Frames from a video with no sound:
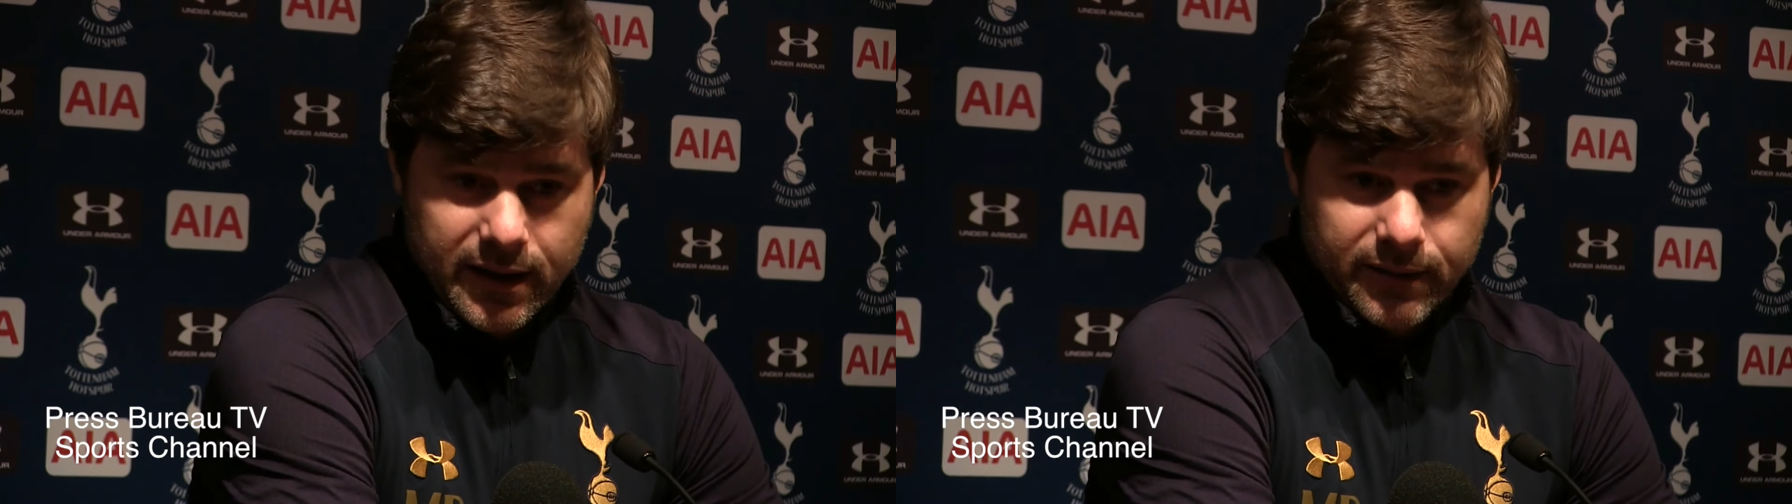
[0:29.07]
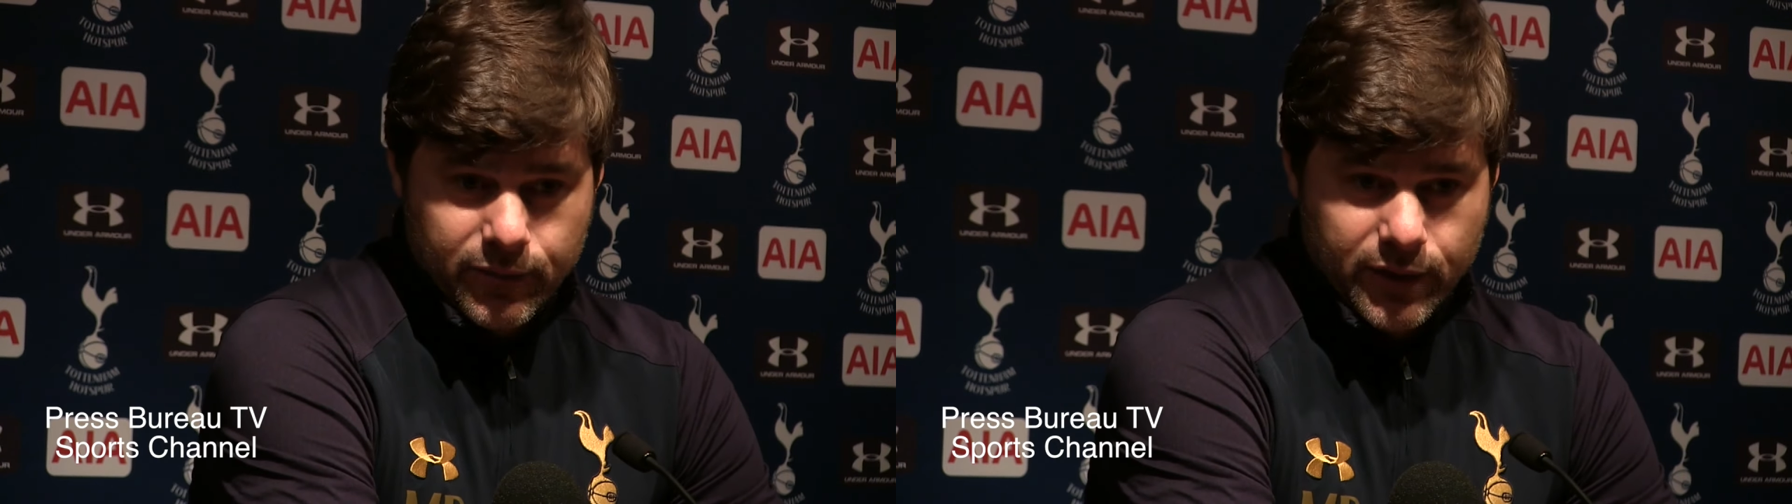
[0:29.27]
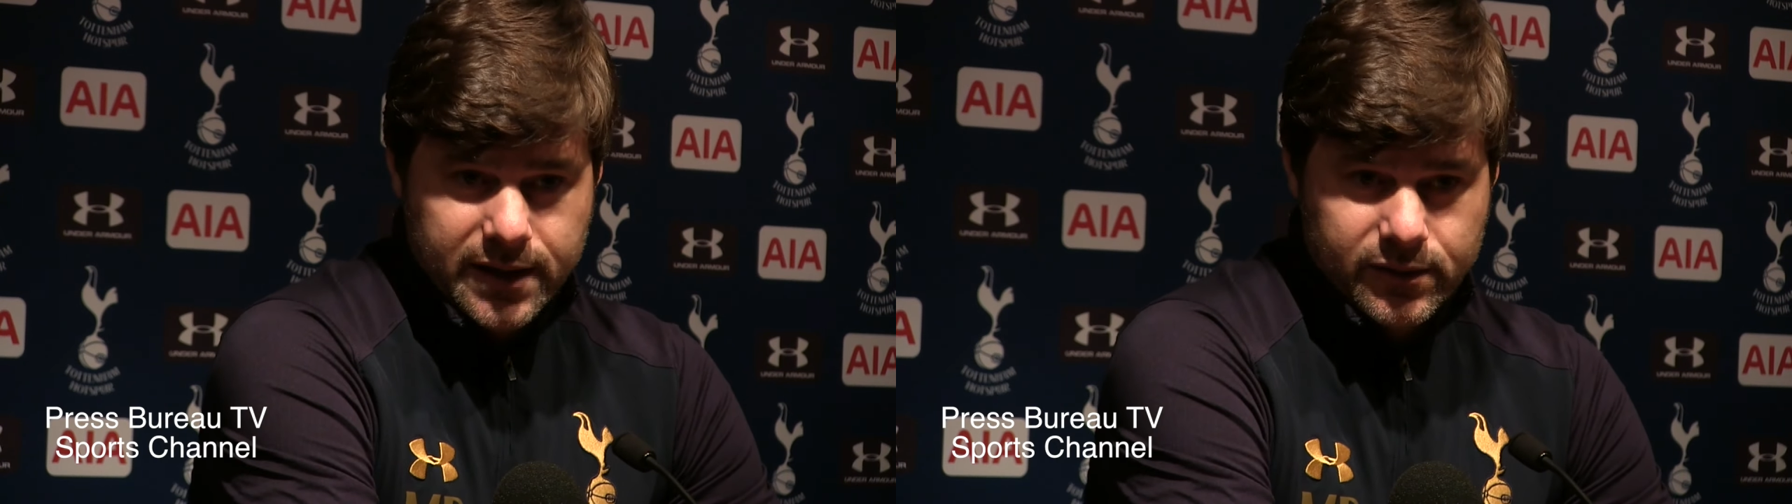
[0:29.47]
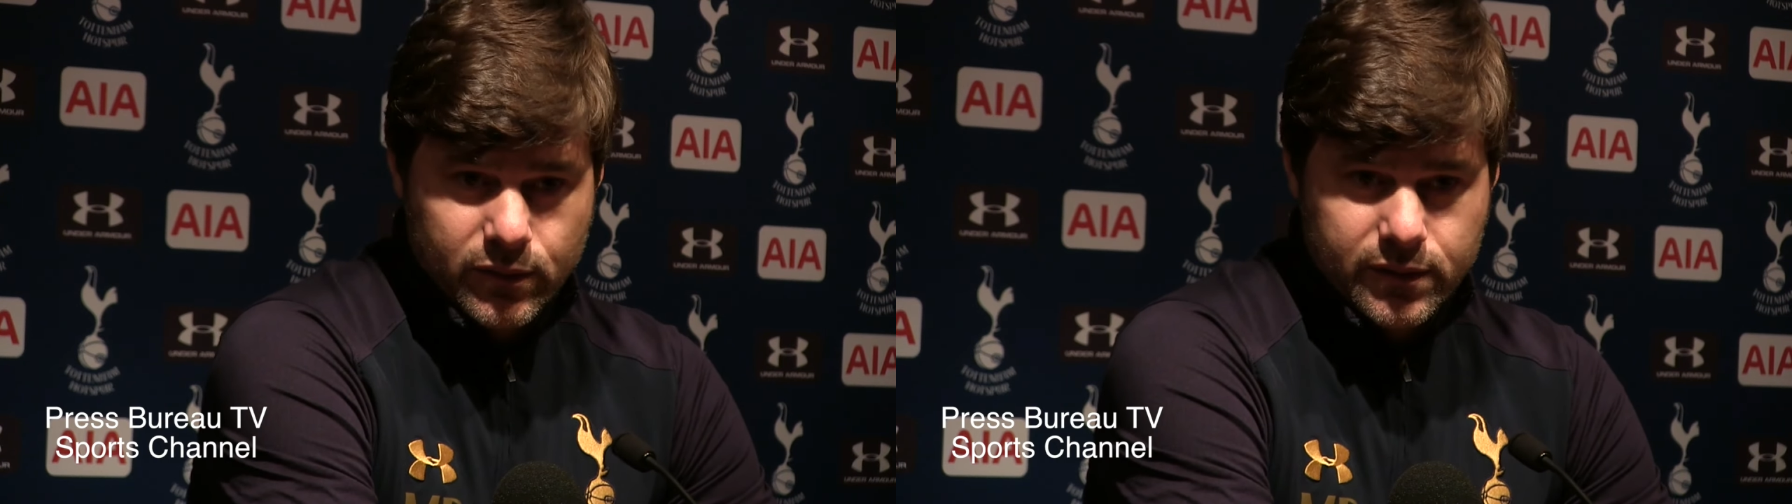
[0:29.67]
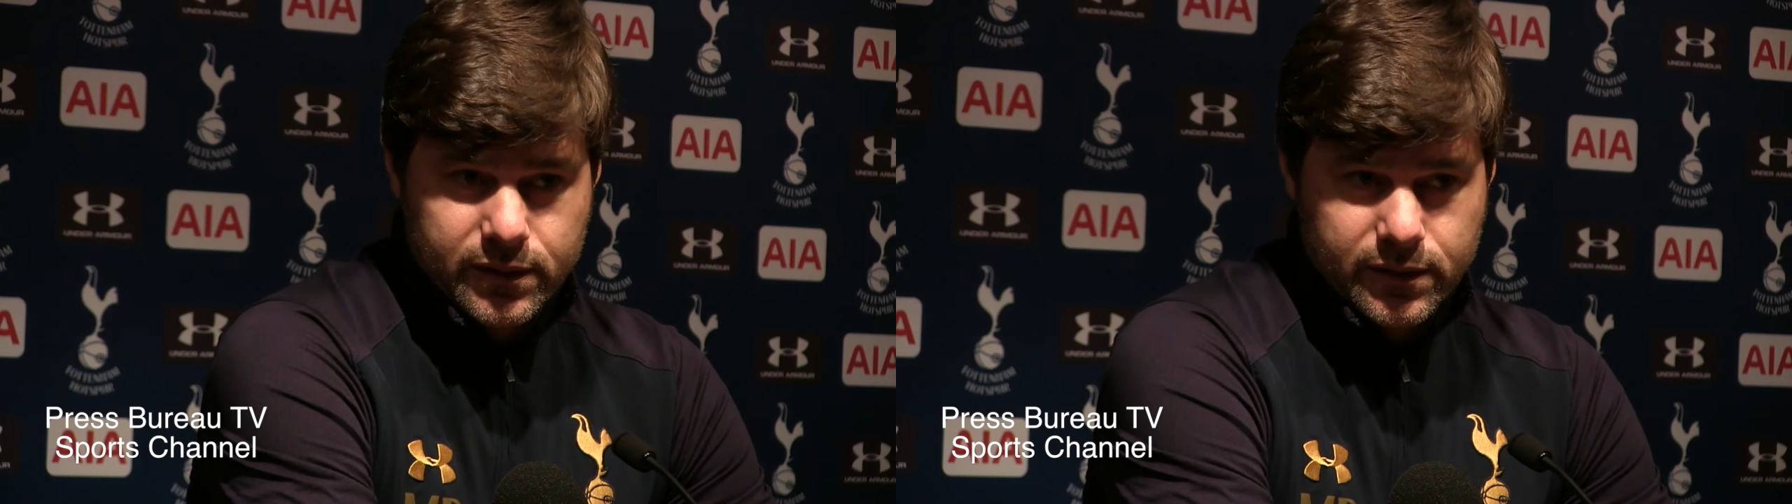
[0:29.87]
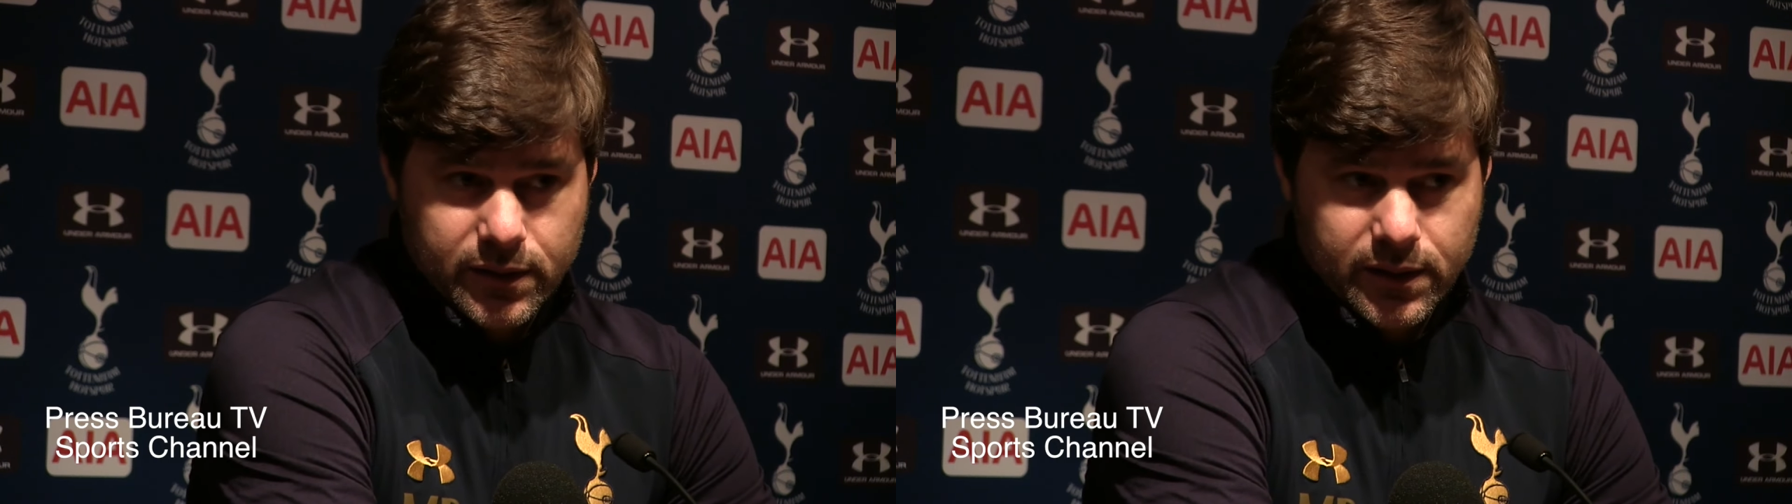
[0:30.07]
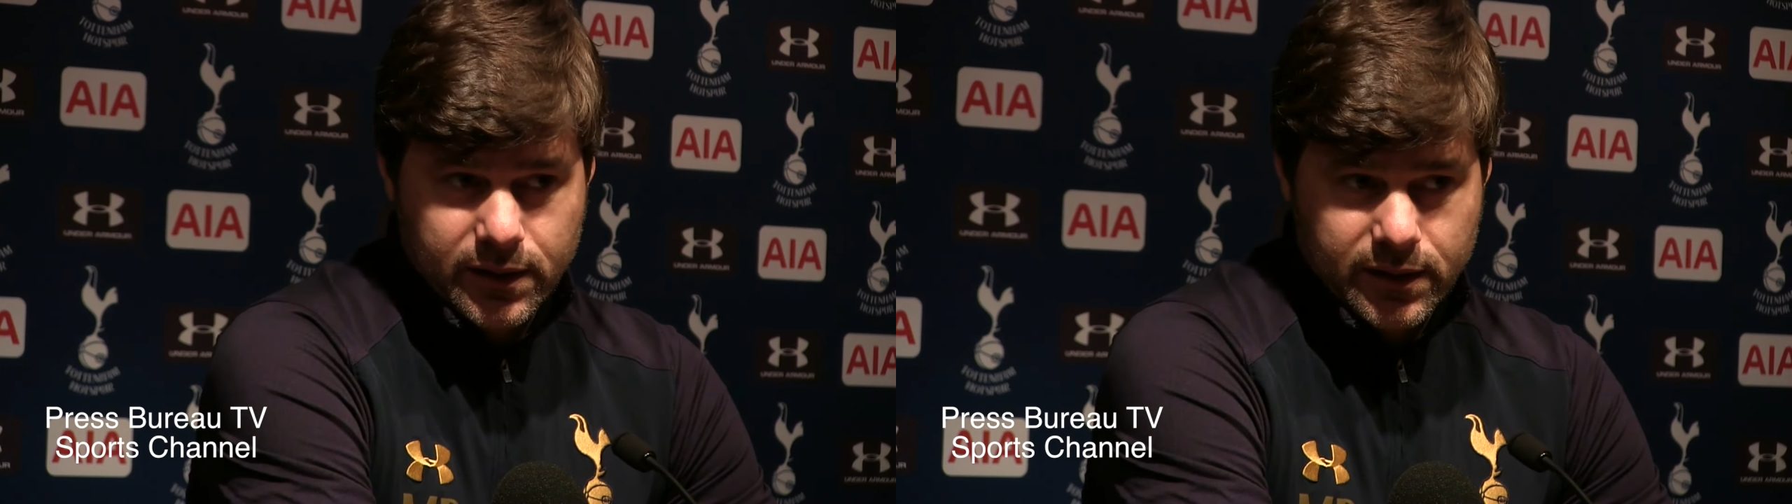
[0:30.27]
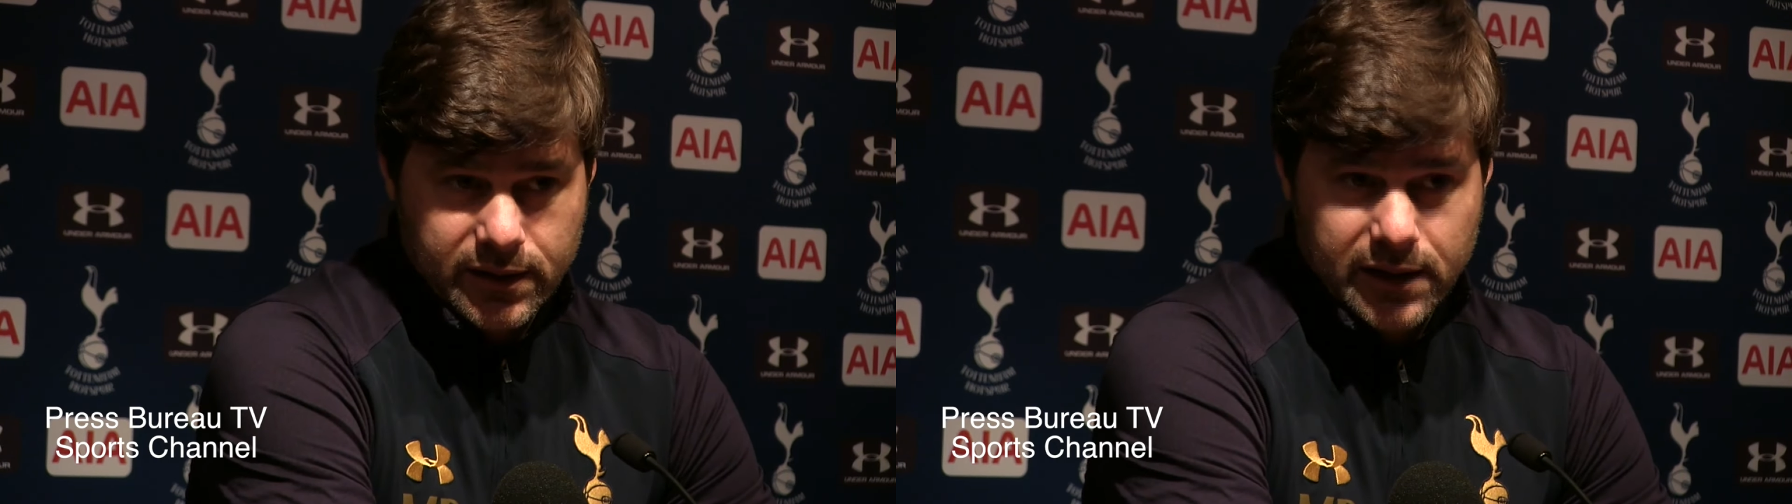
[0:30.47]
and for us was uh,